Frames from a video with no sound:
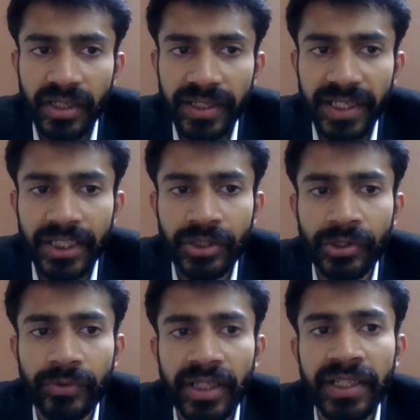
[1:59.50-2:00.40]
right
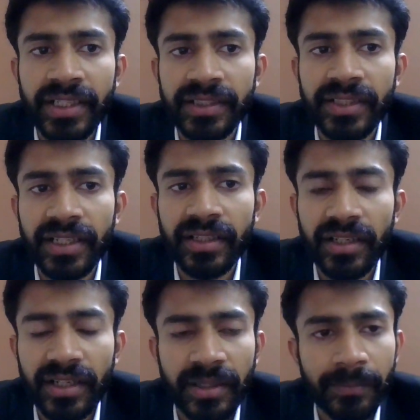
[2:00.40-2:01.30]
to equality that
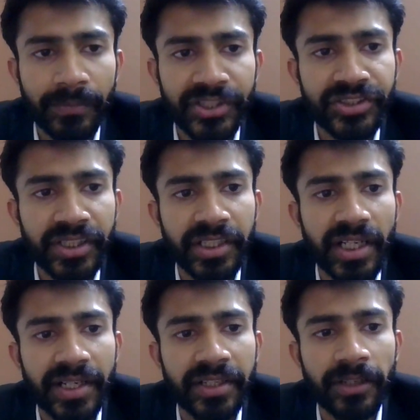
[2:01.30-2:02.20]
mentioned
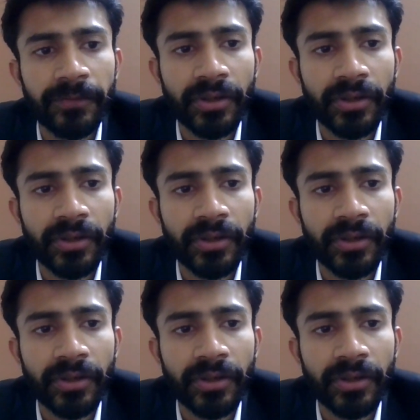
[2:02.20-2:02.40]
in Article